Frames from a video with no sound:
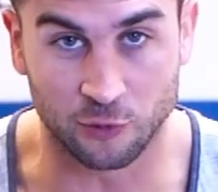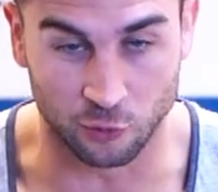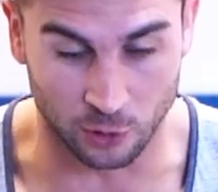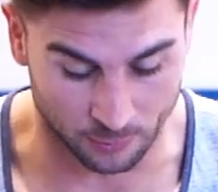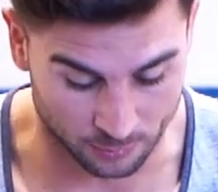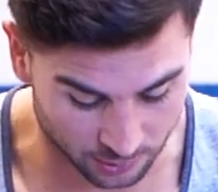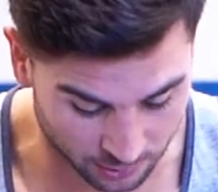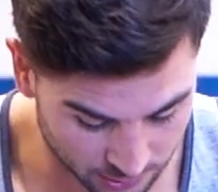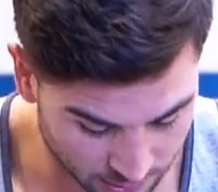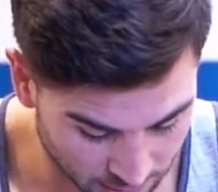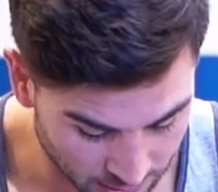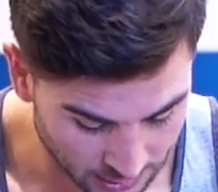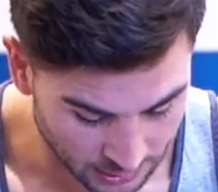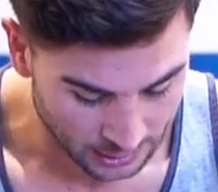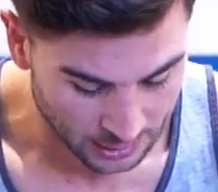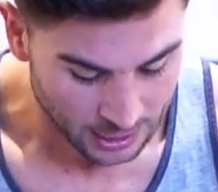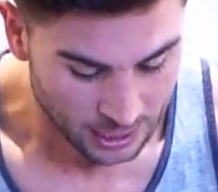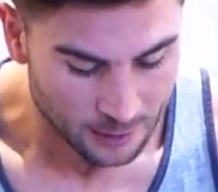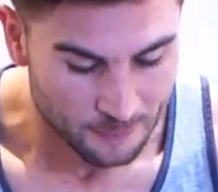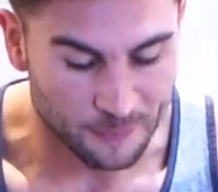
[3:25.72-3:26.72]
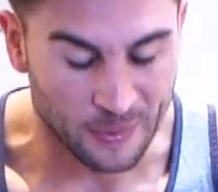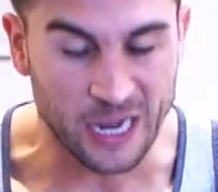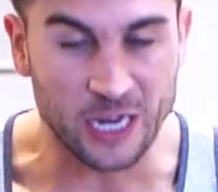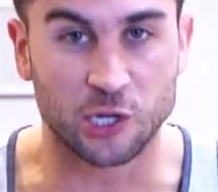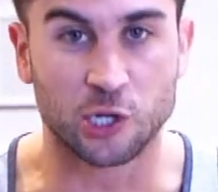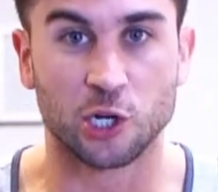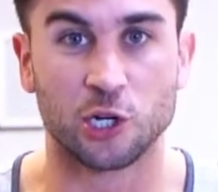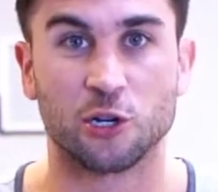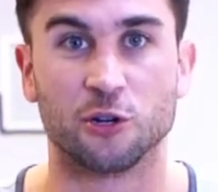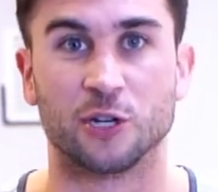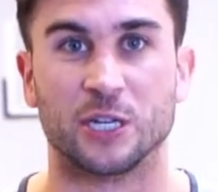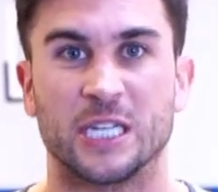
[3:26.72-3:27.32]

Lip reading: dribbles, make sure you're